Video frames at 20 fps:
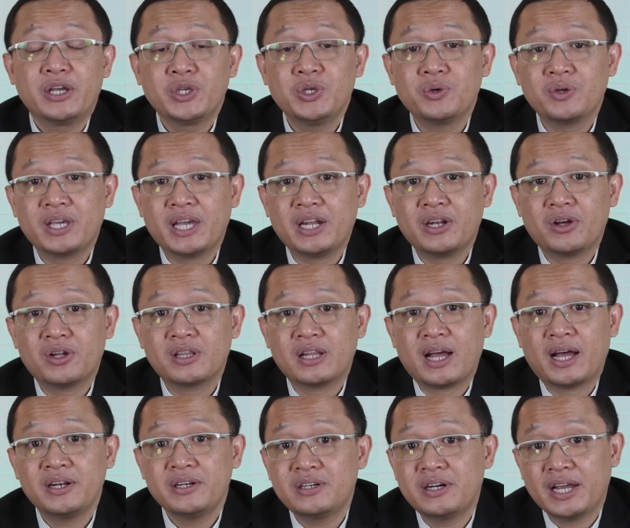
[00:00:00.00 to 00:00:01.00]
you cannot
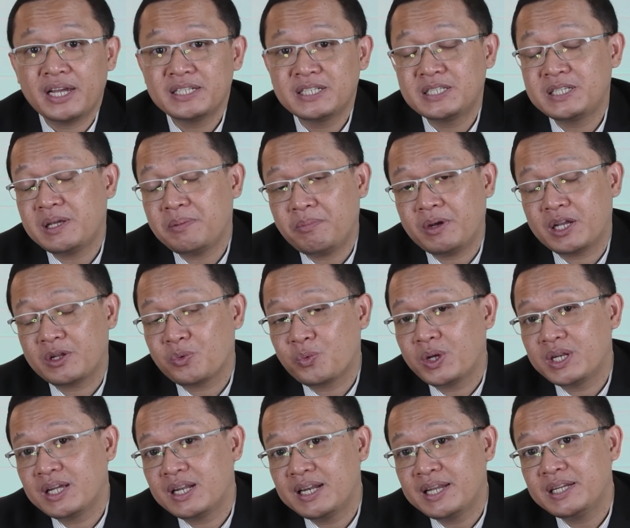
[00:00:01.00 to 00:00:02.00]
underestimate
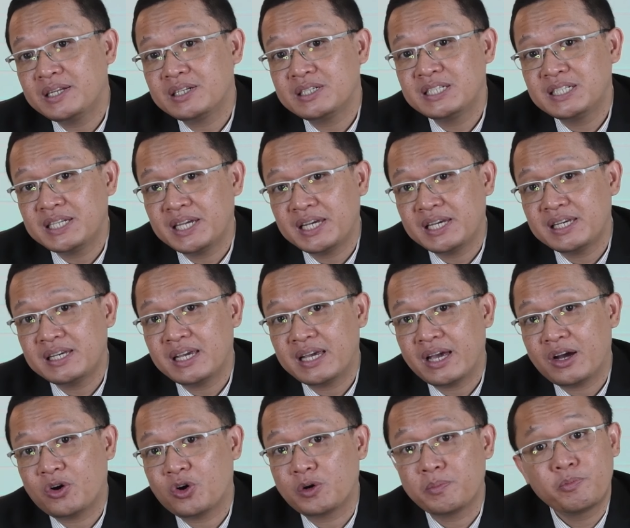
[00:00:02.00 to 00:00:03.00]
when a leader say
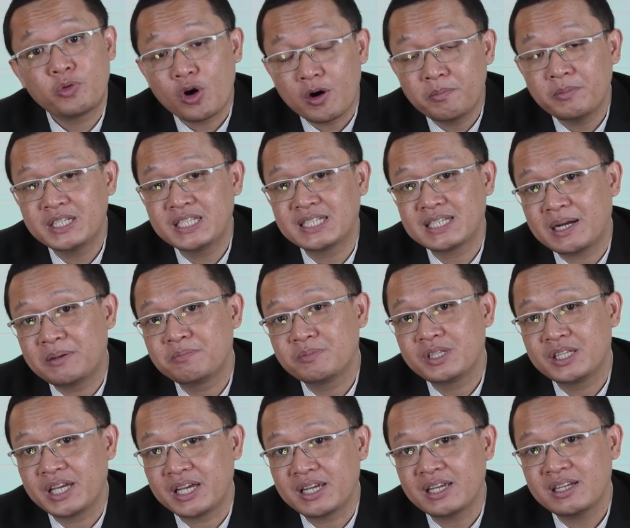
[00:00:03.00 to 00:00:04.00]
or promise
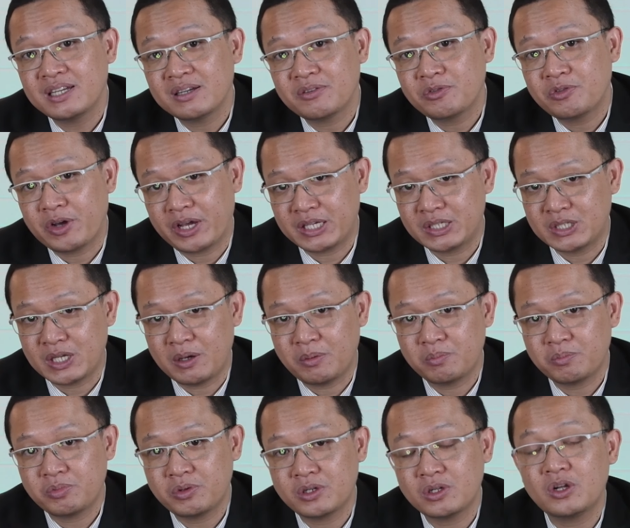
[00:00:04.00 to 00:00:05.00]
something, for
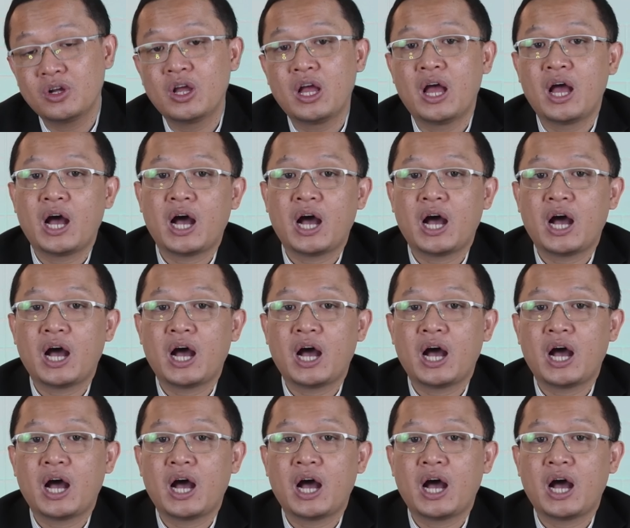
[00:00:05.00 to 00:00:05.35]
example,